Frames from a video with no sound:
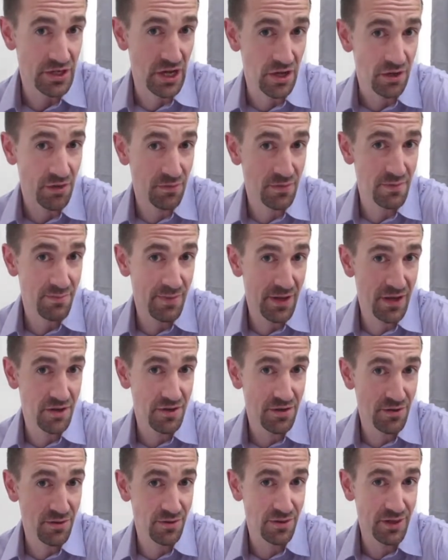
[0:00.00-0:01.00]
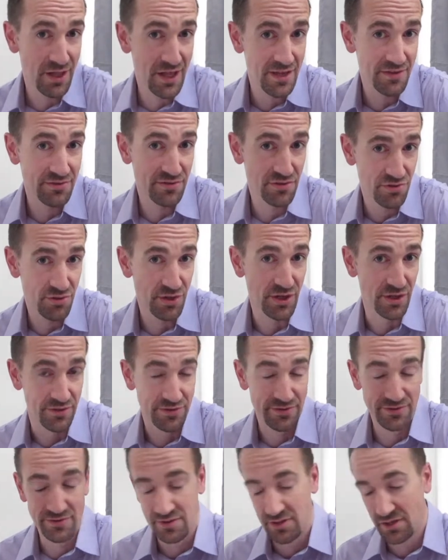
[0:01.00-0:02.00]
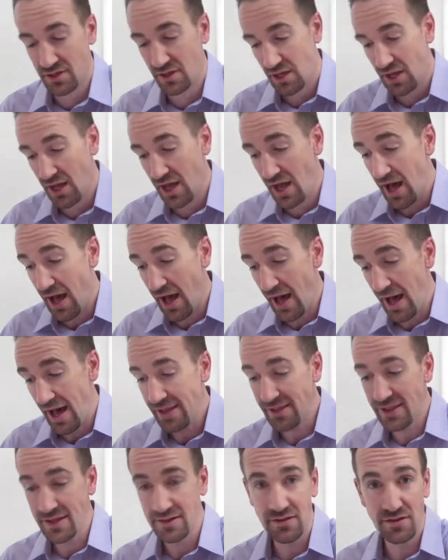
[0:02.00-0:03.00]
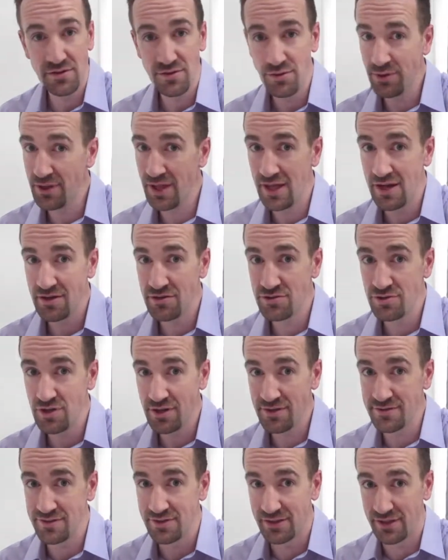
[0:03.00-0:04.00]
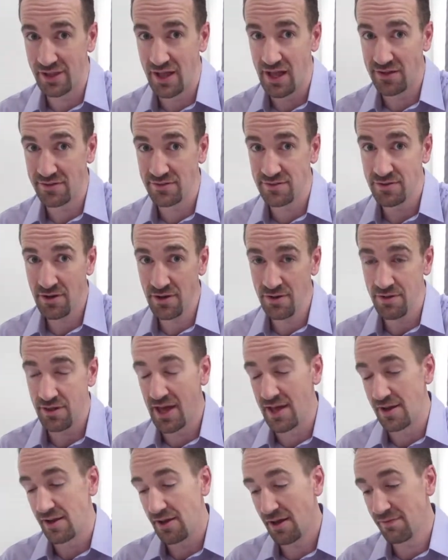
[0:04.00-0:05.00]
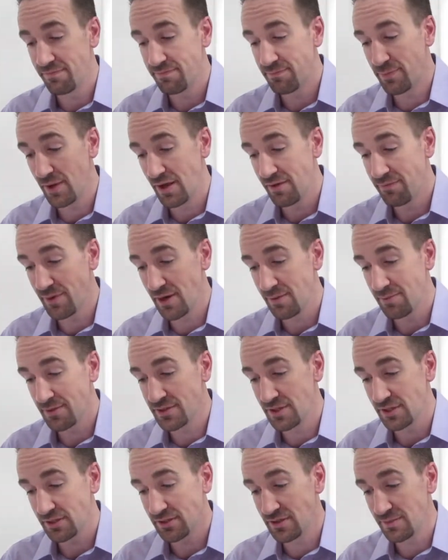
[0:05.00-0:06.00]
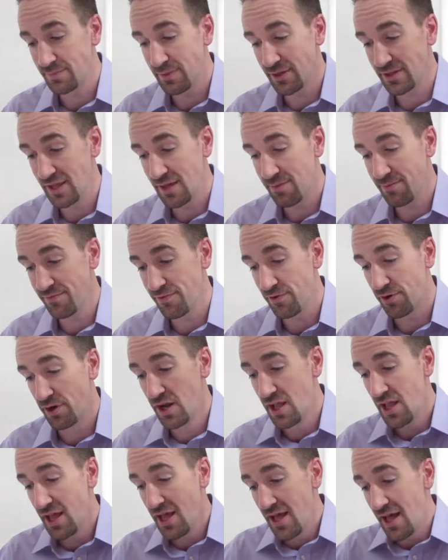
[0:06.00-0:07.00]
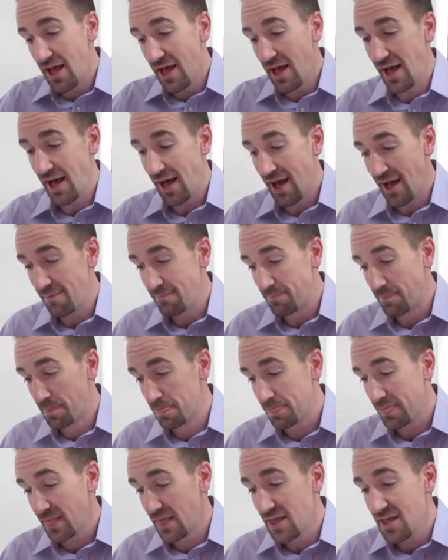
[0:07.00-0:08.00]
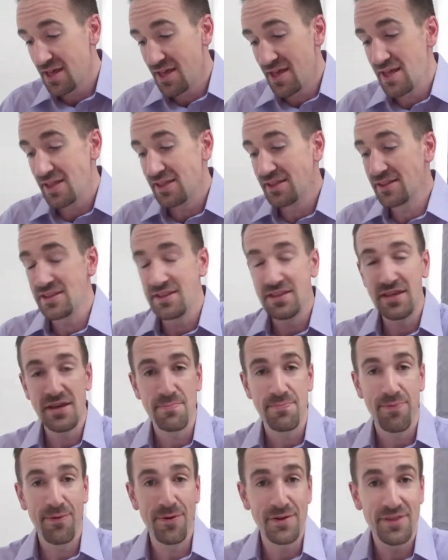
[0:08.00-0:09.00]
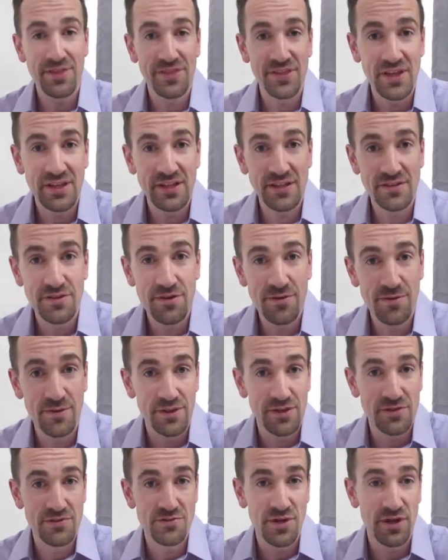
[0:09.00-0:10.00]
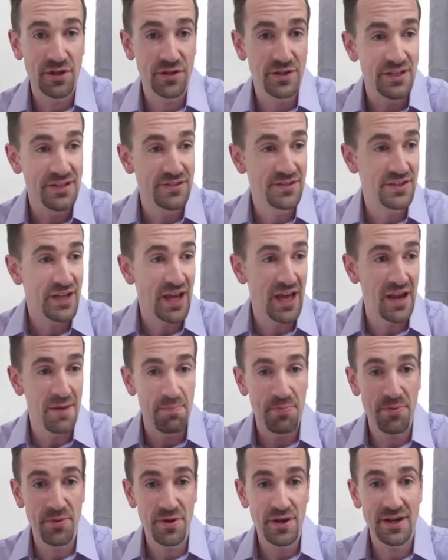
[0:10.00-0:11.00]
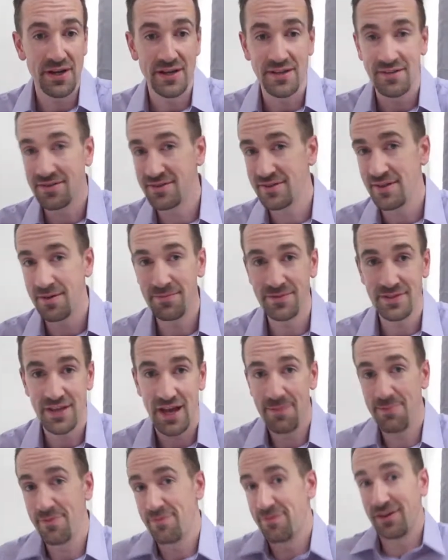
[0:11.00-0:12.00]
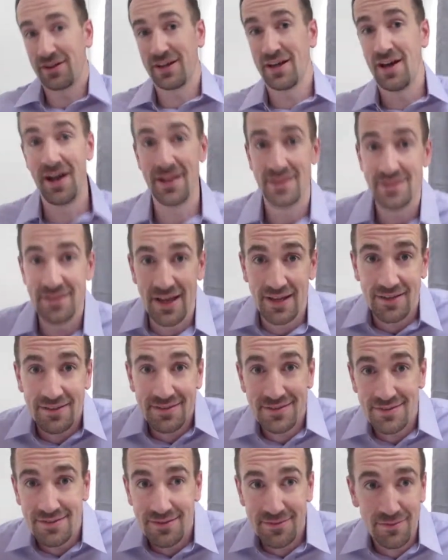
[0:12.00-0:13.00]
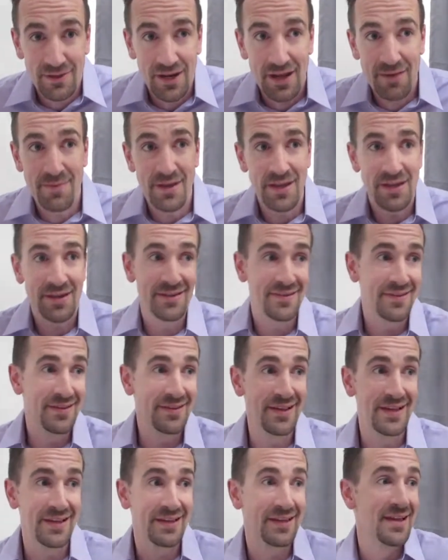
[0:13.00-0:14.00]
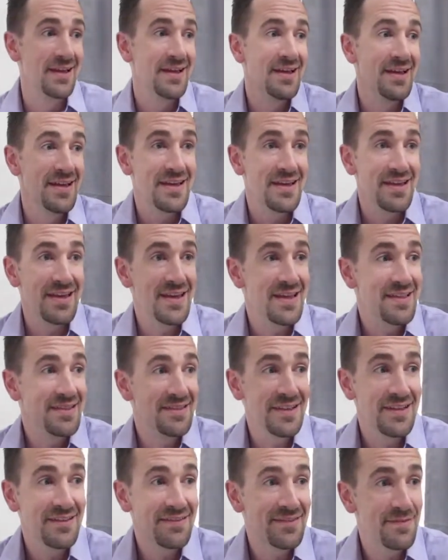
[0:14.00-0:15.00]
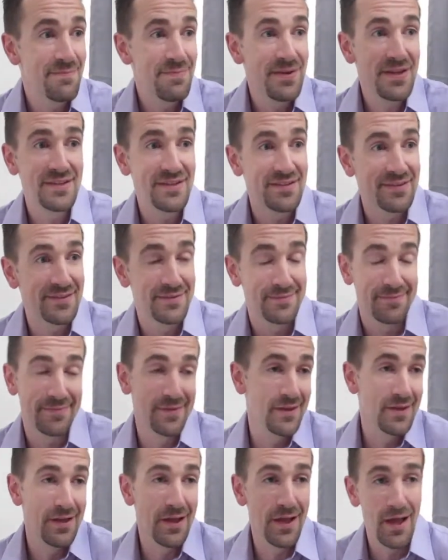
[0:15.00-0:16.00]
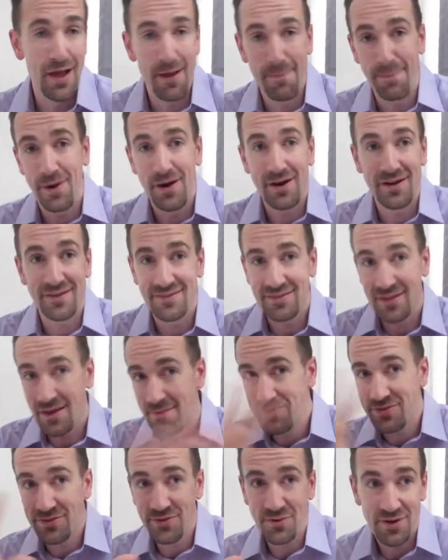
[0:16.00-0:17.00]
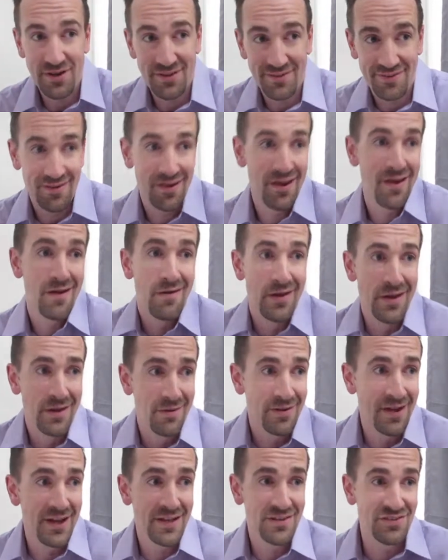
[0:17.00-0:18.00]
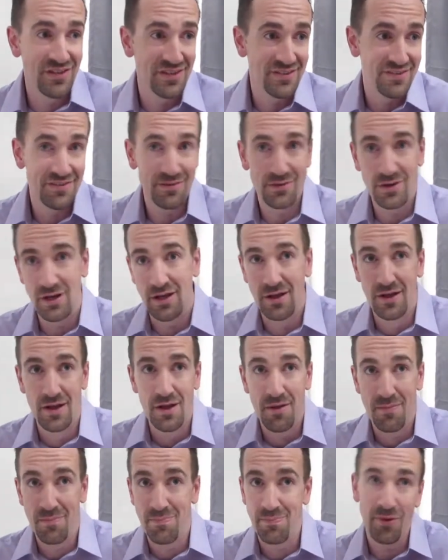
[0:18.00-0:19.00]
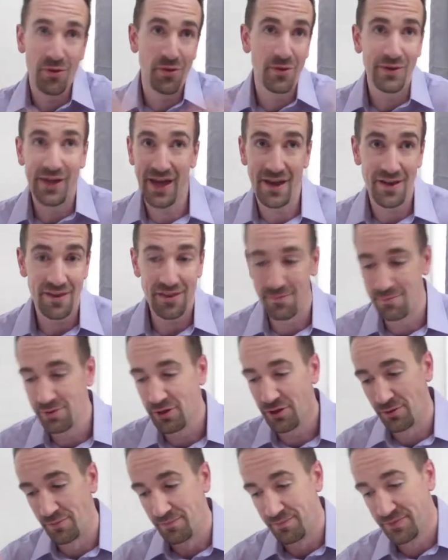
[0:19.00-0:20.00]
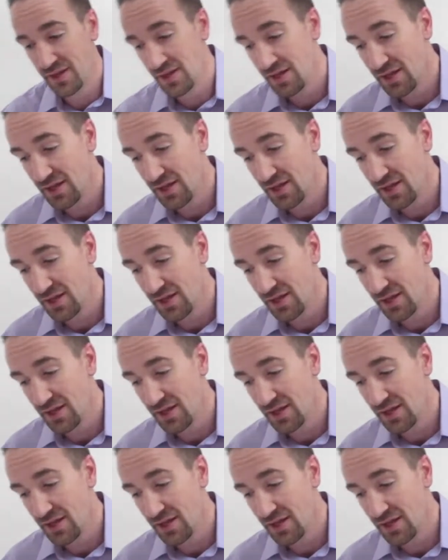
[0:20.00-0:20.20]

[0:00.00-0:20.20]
How can we better utilize the drills? I like to do a lot of drills in class. You know that. I've probably talked about that before. The important thing to do with a drill is you got to put it in some type of a context. What I mean is that it needs to be just a part of some sort of scenario, not just sort of pulled out of the blue.